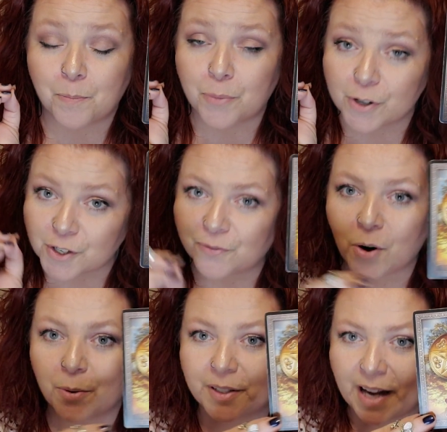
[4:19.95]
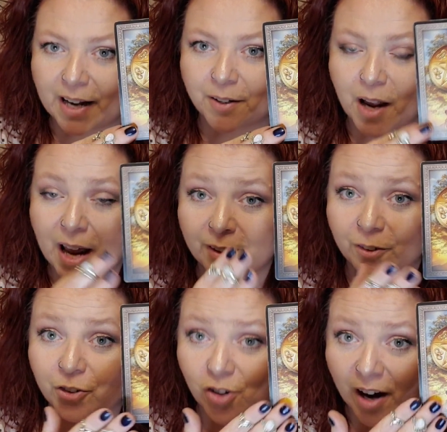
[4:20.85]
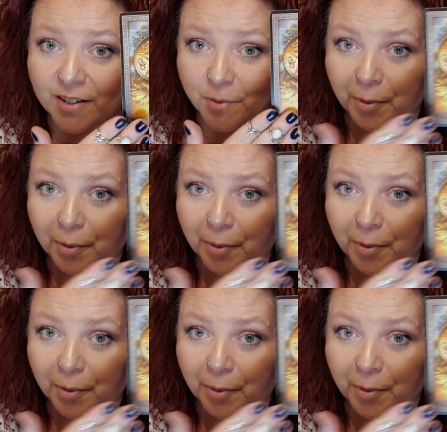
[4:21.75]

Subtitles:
push forward and trying to